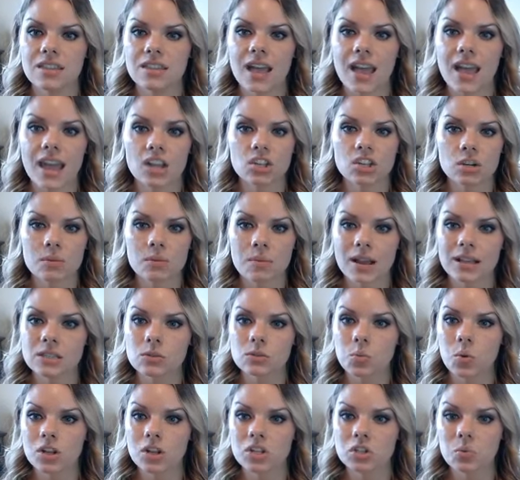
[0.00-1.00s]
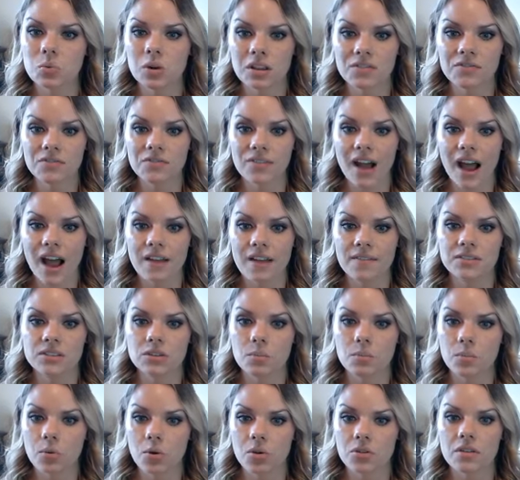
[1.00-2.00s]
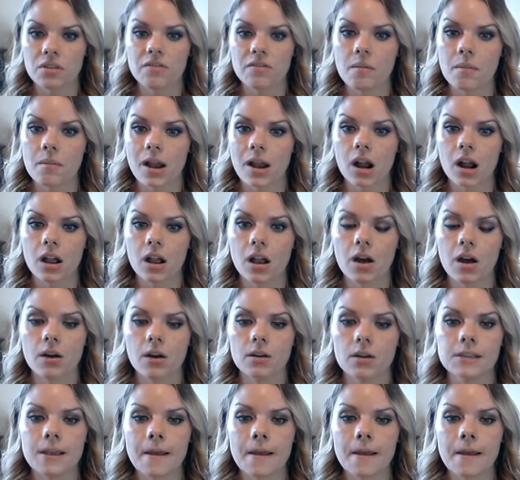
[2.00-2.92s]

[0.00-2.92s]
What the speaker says: the HMS 125, so both of Americos.